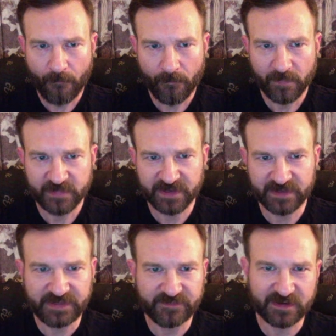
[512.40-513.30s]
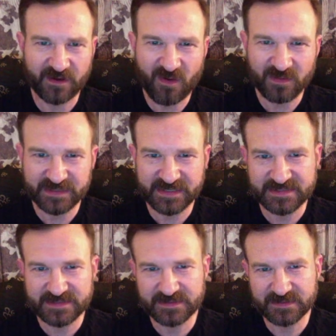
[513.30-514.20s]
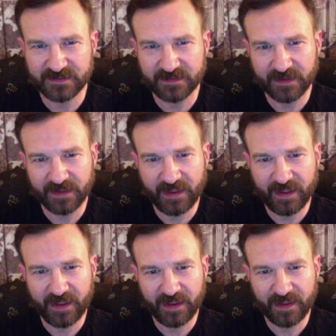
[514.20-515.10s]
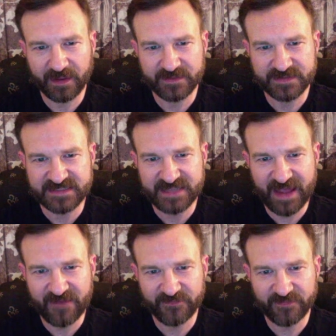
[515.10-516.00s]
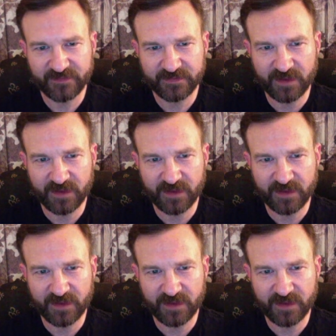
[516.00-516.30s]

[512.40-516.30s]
It's going to leave a cultist and Zeph,